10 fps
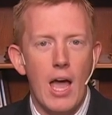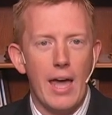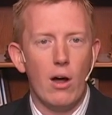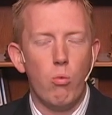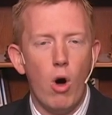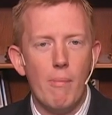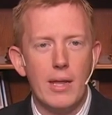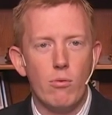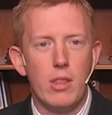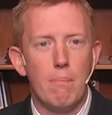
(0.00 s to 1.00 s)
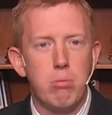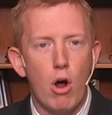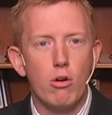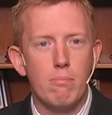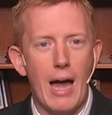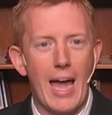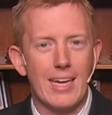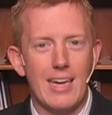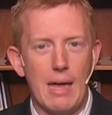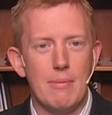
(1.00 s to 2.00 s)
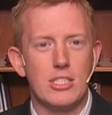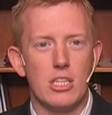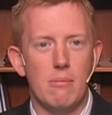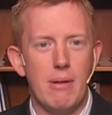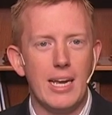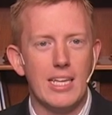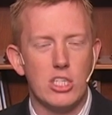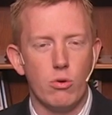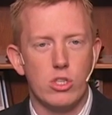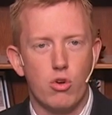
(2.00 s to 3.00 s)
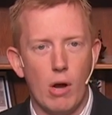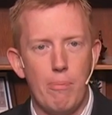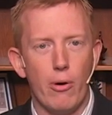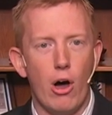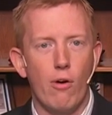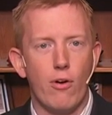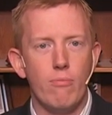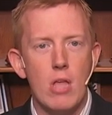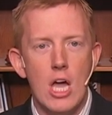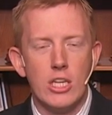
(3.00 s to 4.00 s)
and a woman with a broke back came into the meeting. She was crippled over.